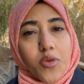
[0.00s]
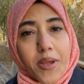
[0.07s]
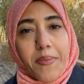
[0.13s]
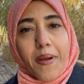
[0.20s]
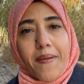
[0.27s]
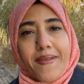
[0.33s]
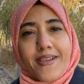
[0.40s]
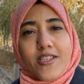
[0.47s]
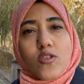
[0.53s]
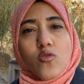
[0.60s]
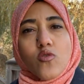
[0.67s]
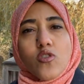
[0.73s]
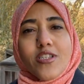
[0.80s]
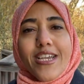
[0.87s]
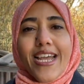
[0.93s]
There are
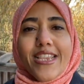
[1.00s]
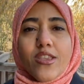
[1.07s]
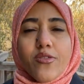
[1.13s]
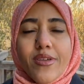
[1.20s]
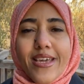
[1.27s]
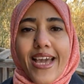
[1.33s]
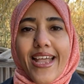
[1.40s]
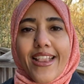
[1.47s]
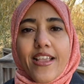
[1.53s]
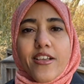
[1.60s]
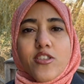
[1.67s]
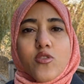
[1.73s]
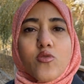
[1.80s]
three public schools and